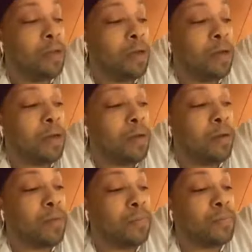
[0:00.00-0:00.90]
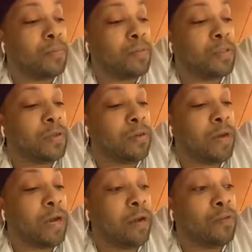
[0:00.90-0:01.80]
Um, so I
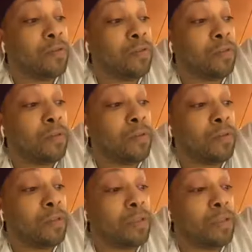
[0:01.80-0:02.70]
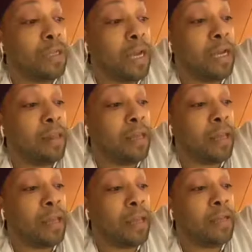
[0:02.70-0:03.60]
have to take
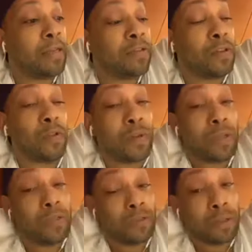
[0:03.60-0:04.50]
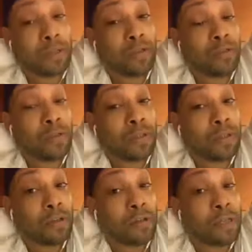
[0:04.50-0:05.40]
that into into
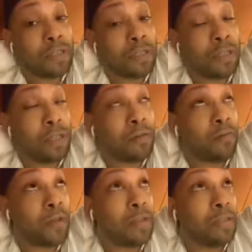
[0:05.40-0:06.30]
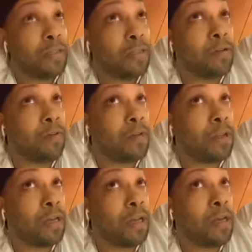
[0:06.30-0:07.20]
consideration and think of things
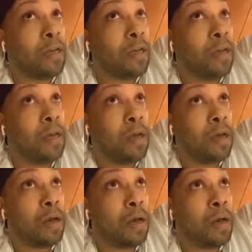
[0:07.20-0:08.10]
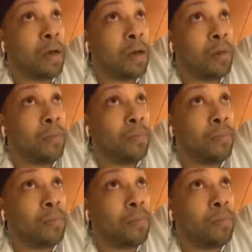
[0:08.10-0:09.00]
differently, um,
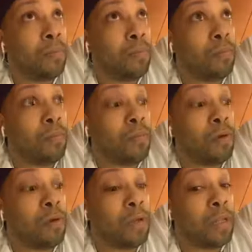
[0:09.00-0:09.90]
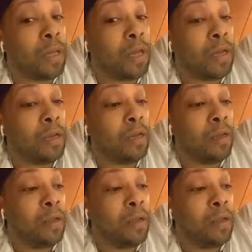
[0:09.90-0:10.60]
knowing that